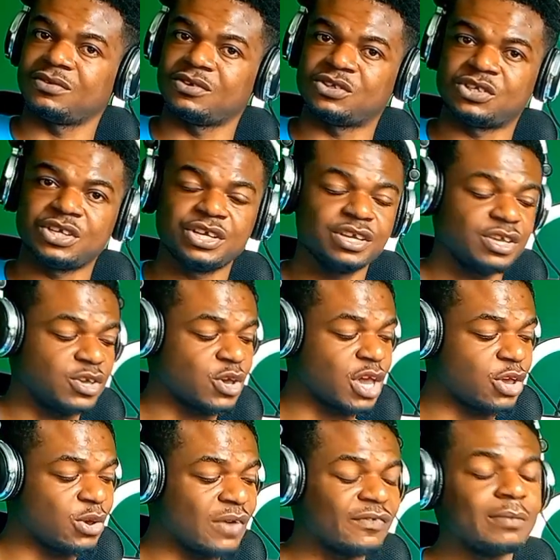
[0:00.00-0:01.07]
See here
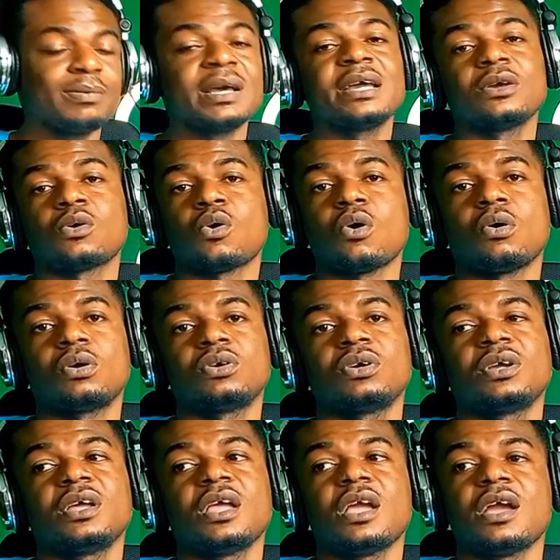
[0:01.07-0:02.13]
you have applied a chord
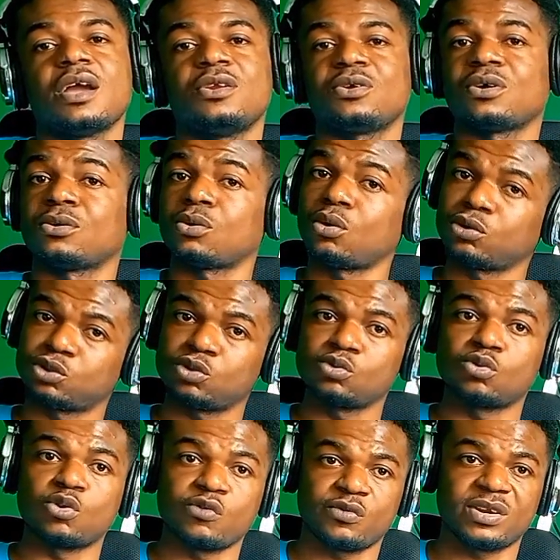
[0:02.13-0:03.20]
and you can also
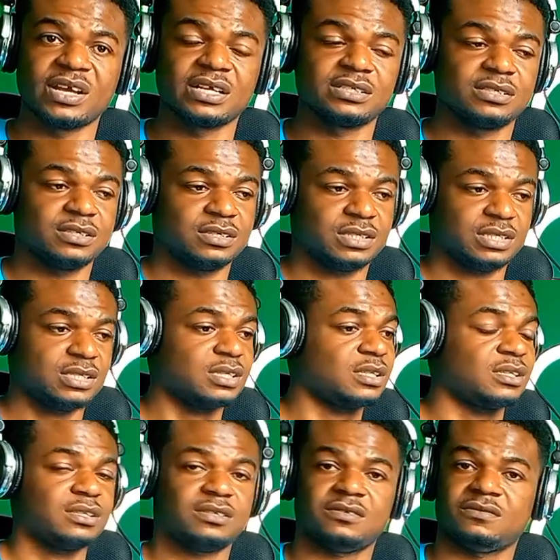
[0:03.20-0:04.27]
groove with that.
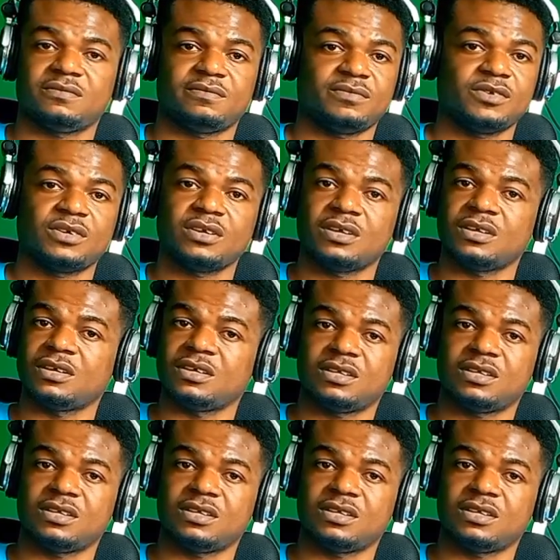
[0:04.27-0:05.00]
Okay,